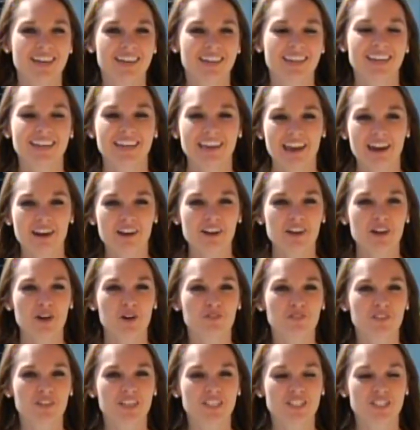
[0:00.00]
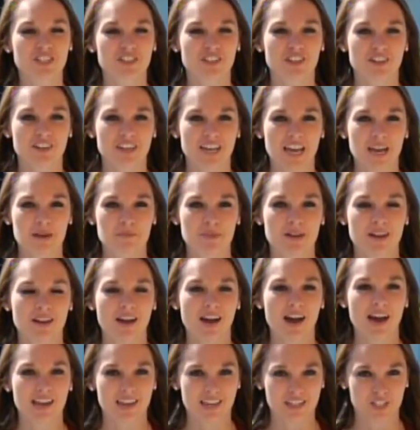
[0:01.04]
can carry over into their game
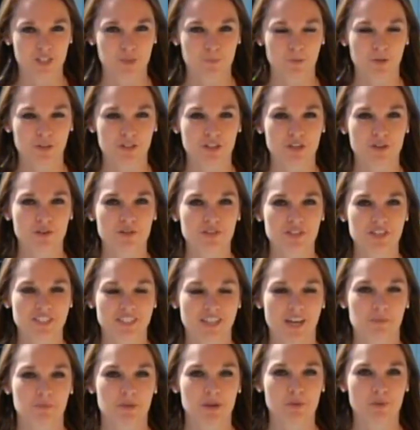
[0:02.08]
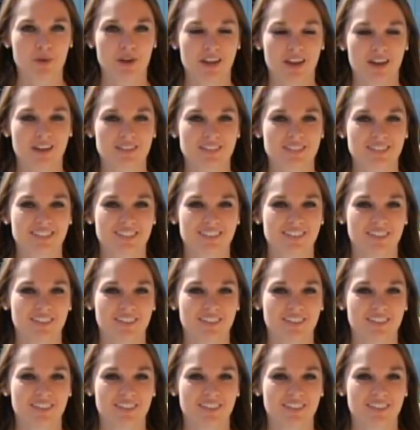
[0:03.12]
against Purdue this coming weekend.